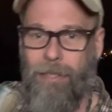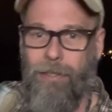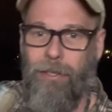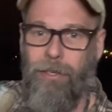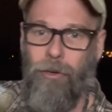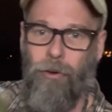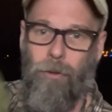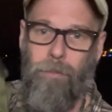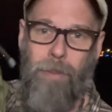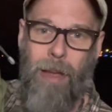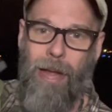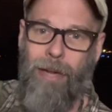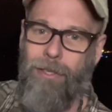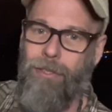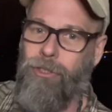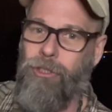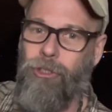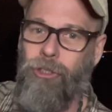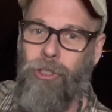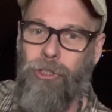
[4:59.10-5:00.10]
liter pack.
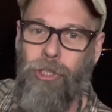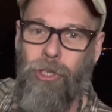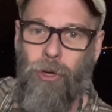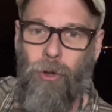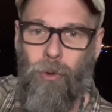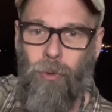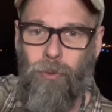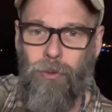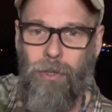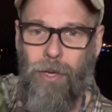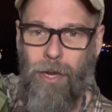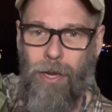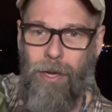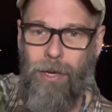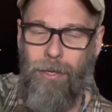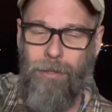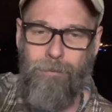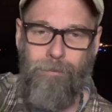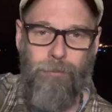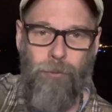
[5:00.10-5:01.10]
This is just an old
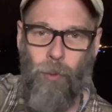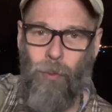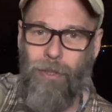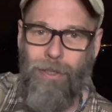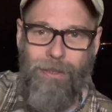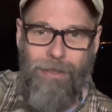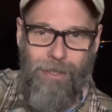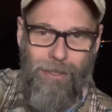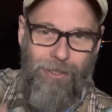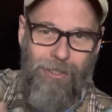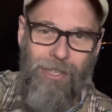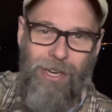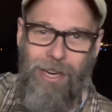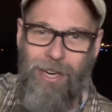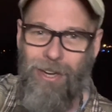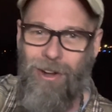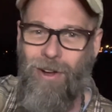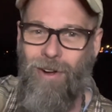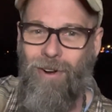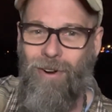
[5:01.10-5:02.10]

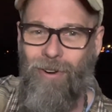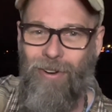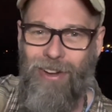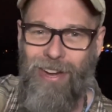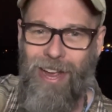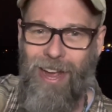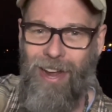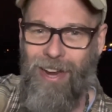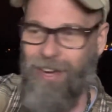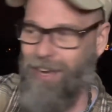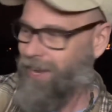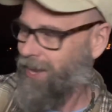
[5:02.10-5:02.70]
2016 REI